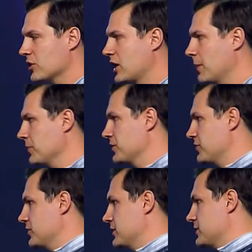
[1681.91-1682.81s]
a couple
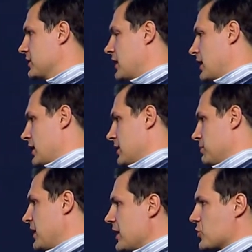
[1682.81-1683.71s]
different uh,
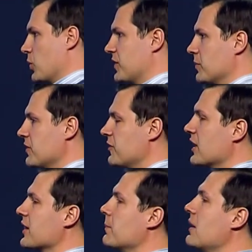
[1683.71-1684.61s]
meetings with him, we figured
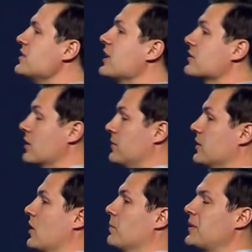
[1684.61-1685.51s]
out that Macy has something
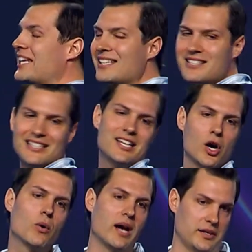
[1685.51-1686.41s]
called P C
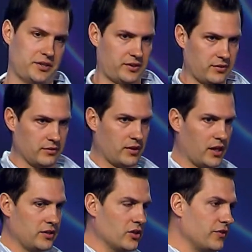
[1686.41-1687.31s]
O S,
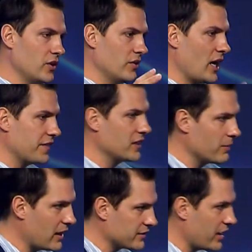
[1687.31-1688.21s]
okay? So if you know nothing
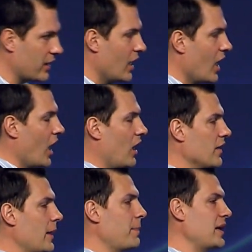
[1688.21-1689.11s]
about that, all
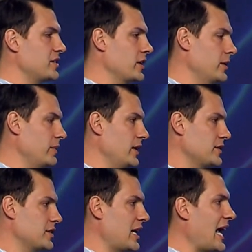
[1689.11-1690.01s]
that basically means
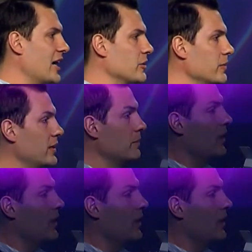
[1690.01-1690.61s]
is an acronym